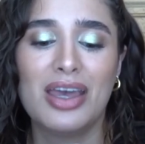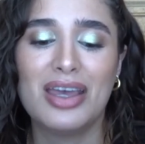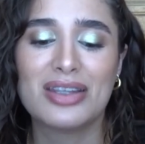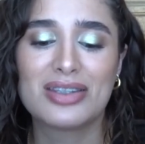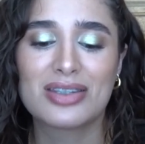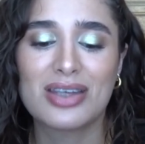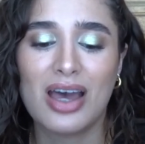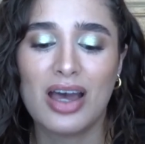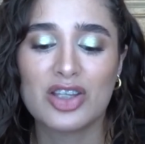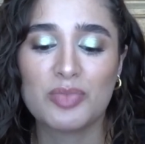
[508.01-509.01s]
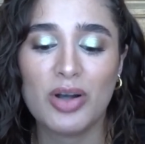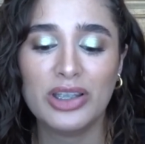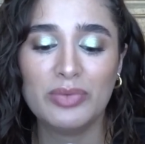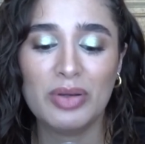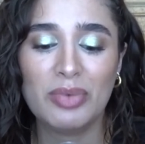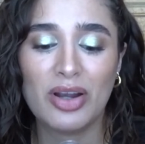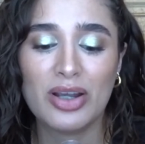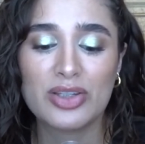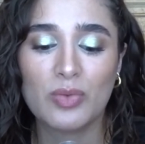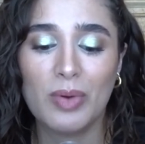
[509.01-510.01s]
It's uh, sparkling red berries,